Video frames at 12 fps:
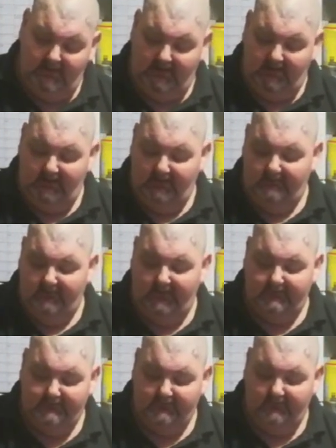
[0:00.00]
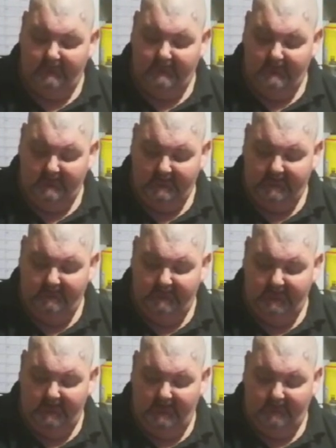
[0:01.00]
And that should give
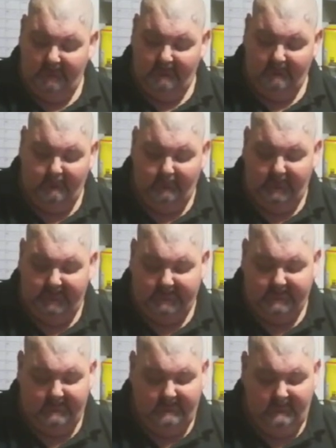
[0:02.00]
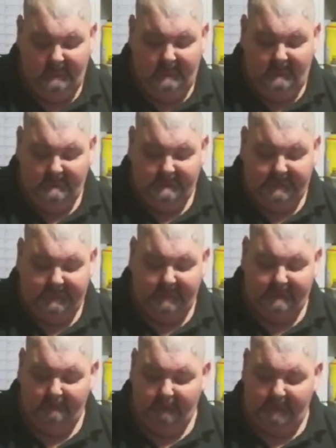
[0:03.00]
me another week to
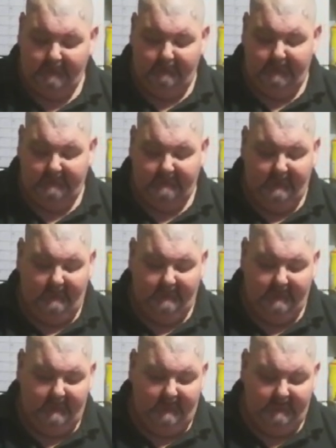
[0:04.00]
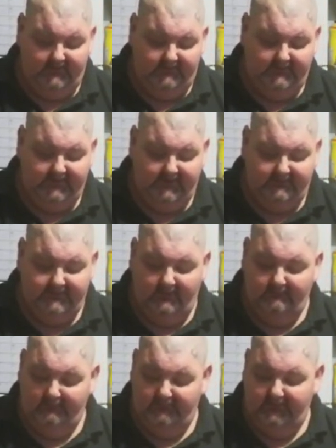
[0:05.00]
get the recipes done that I need to get
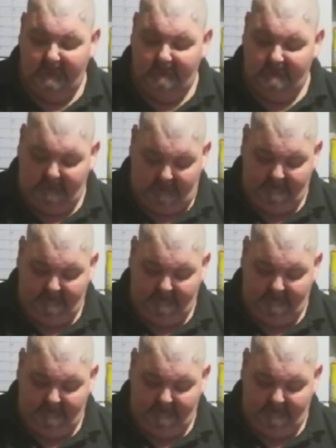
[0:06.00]
done with these.